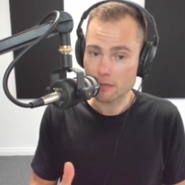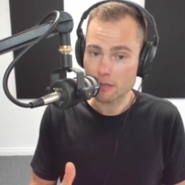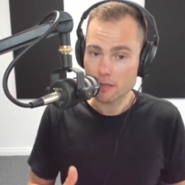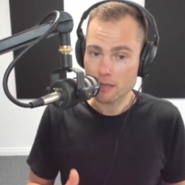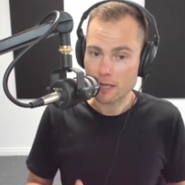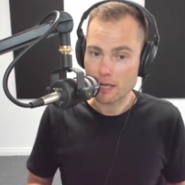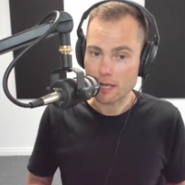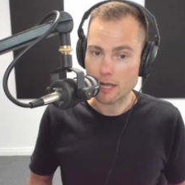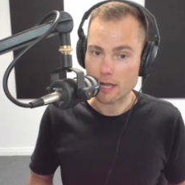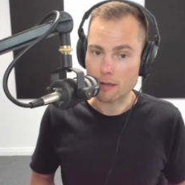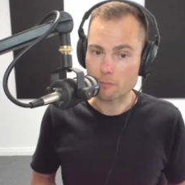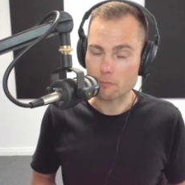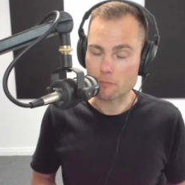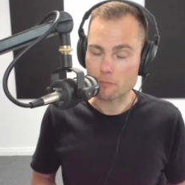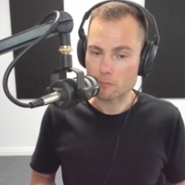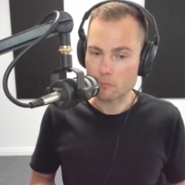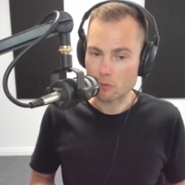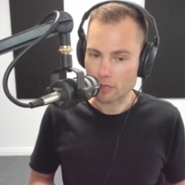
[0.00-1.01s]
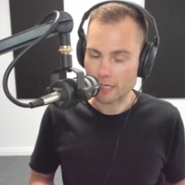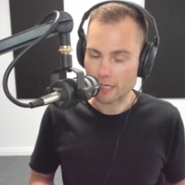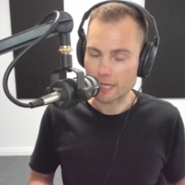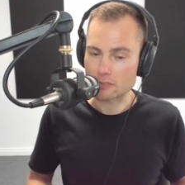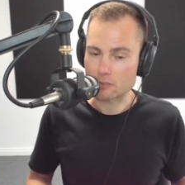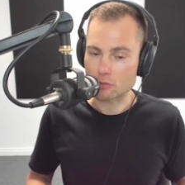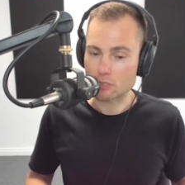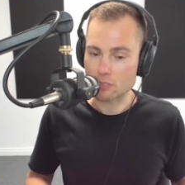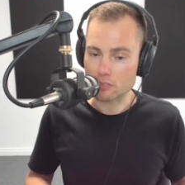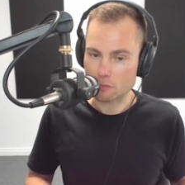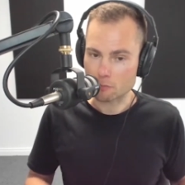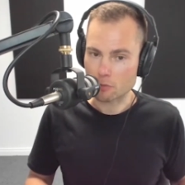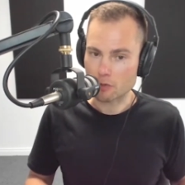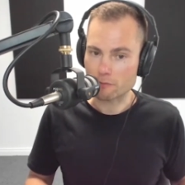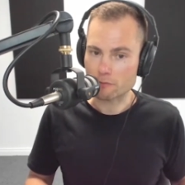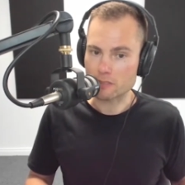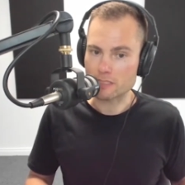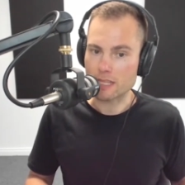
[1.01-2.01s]
Mm-hmm. Um, okay, so just to
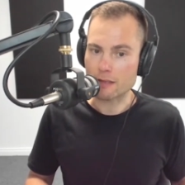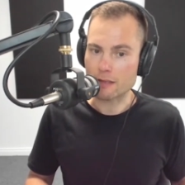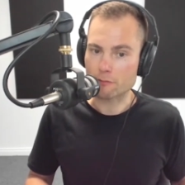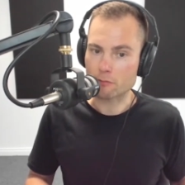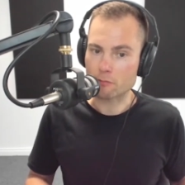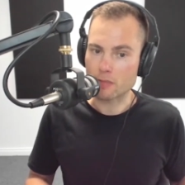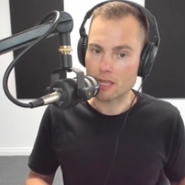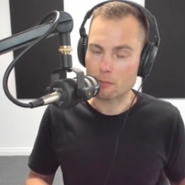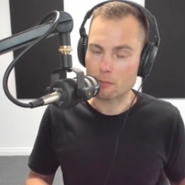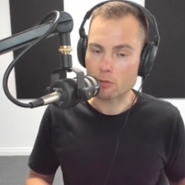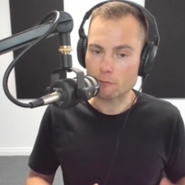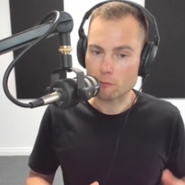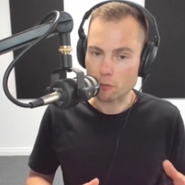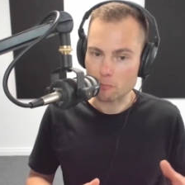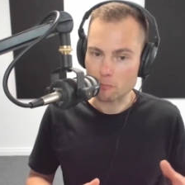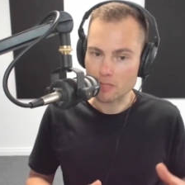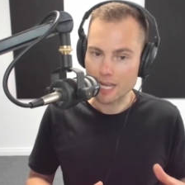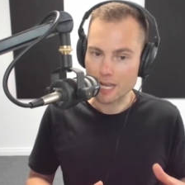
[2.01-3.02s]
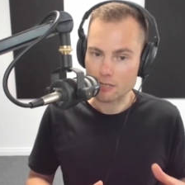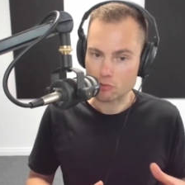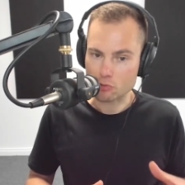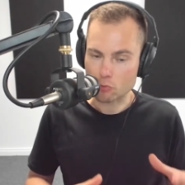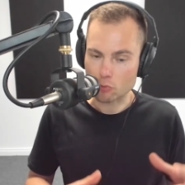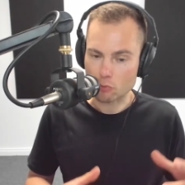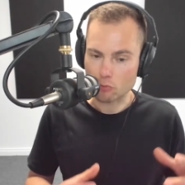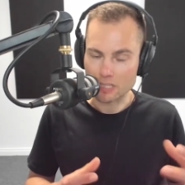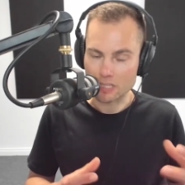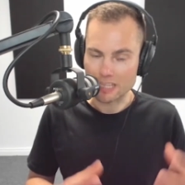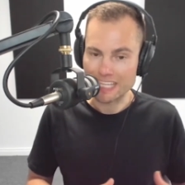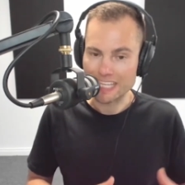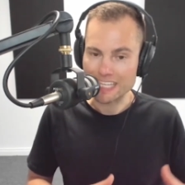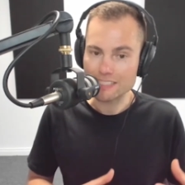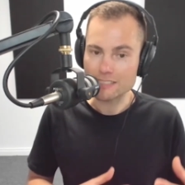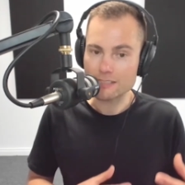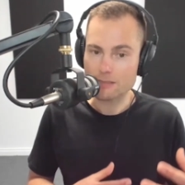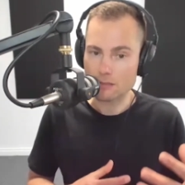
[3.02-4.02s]
preface that from there, but from the actual
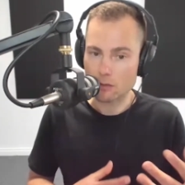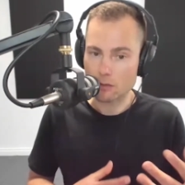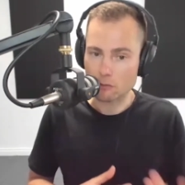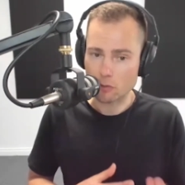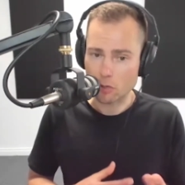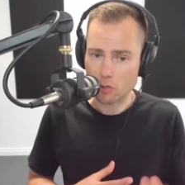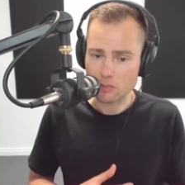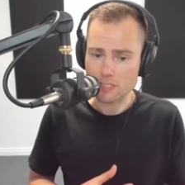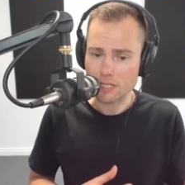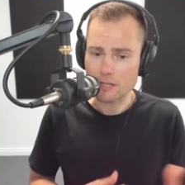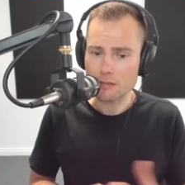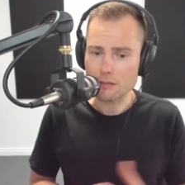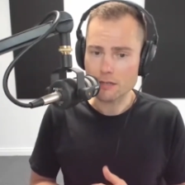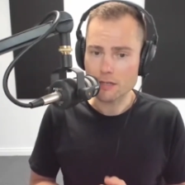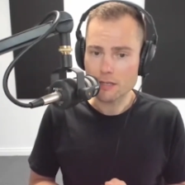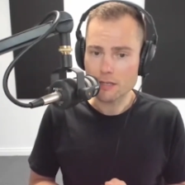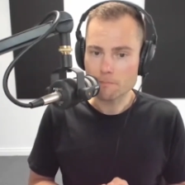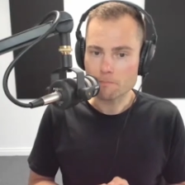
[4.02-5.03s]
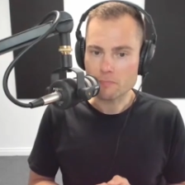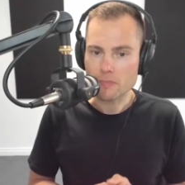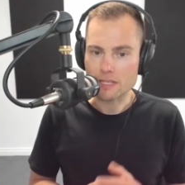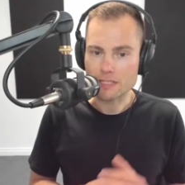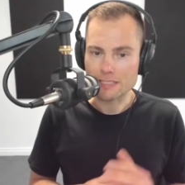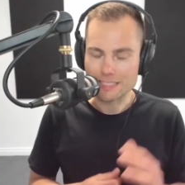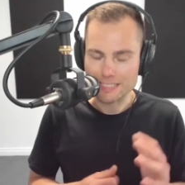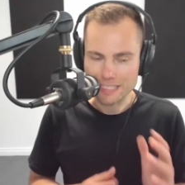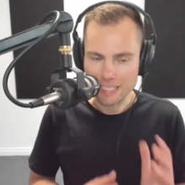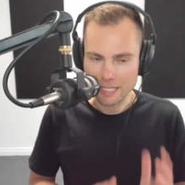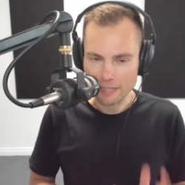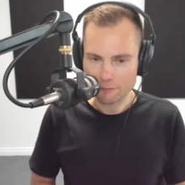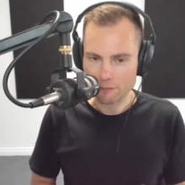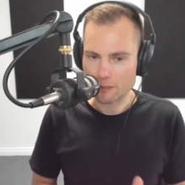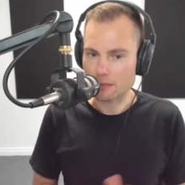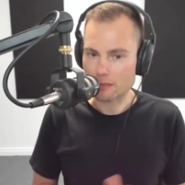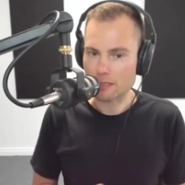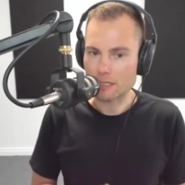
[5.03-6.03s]
release of content,
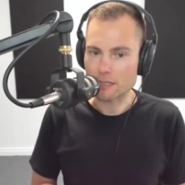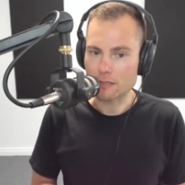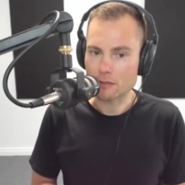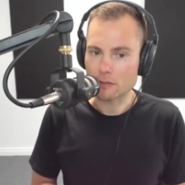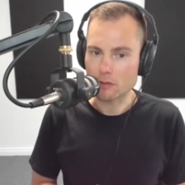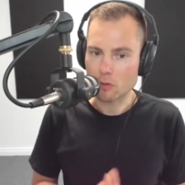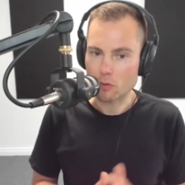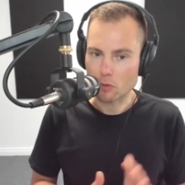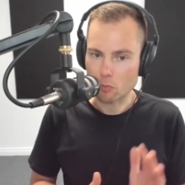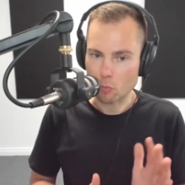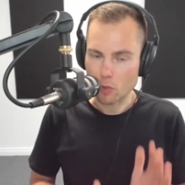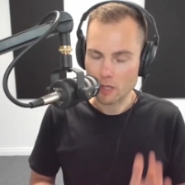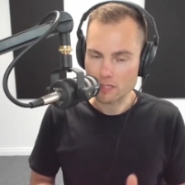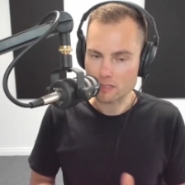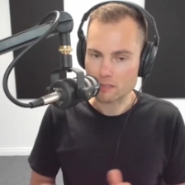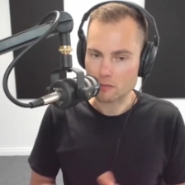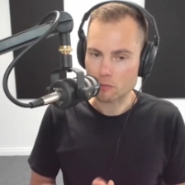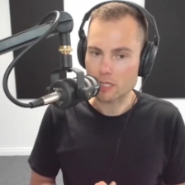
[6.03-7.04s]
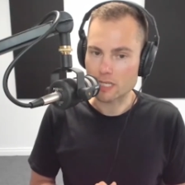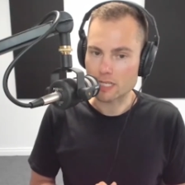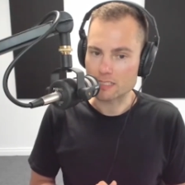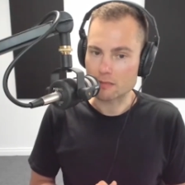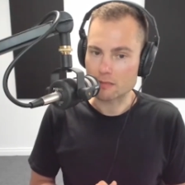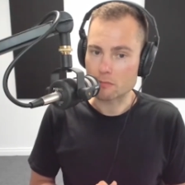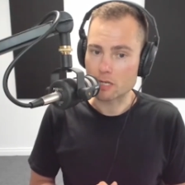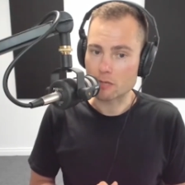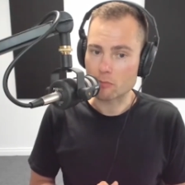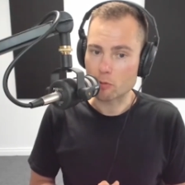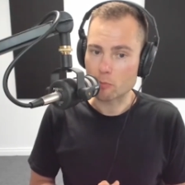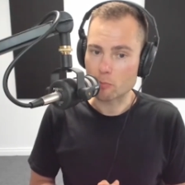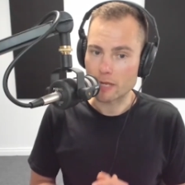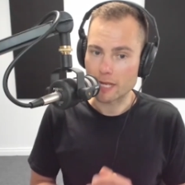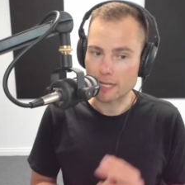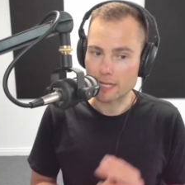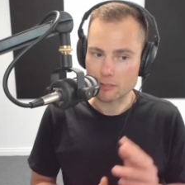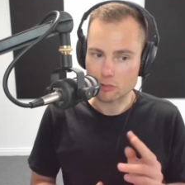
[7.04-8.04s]
definitely once a week is a minimum
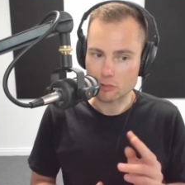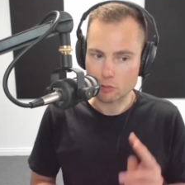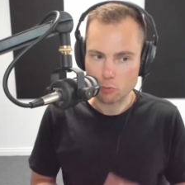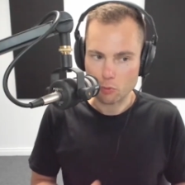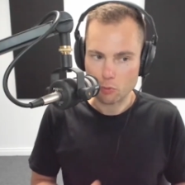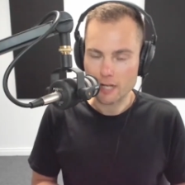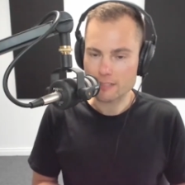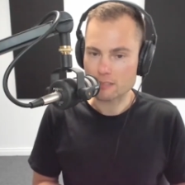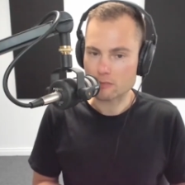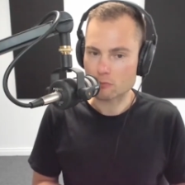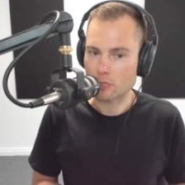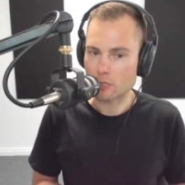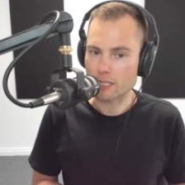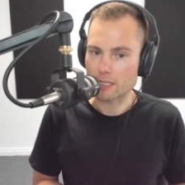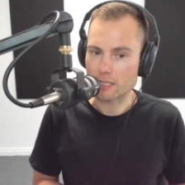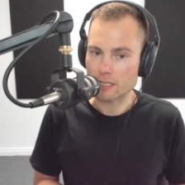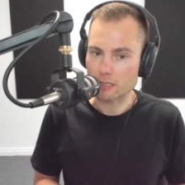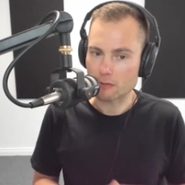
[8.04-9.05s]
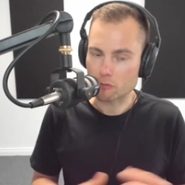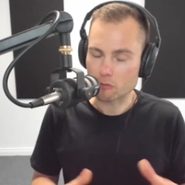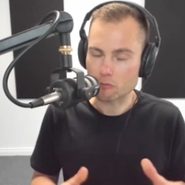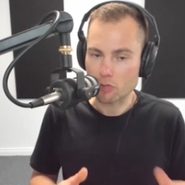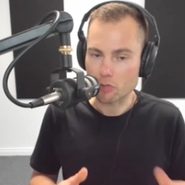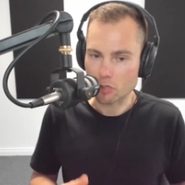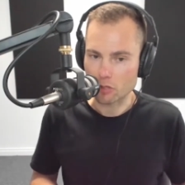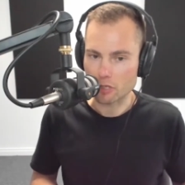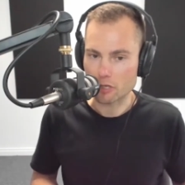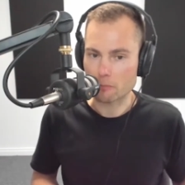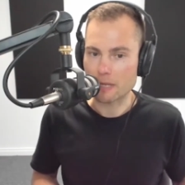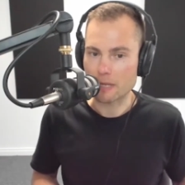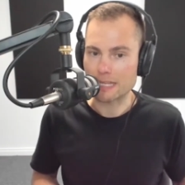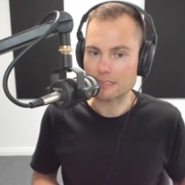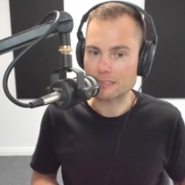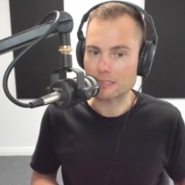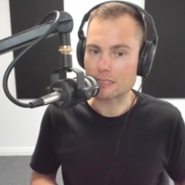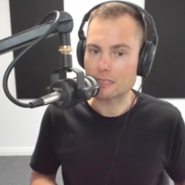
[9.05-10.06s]
and twice a week if you've got the
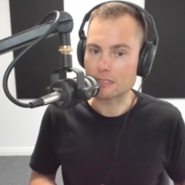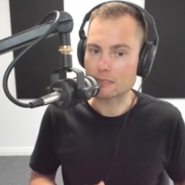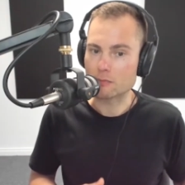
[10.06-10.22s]
capacity is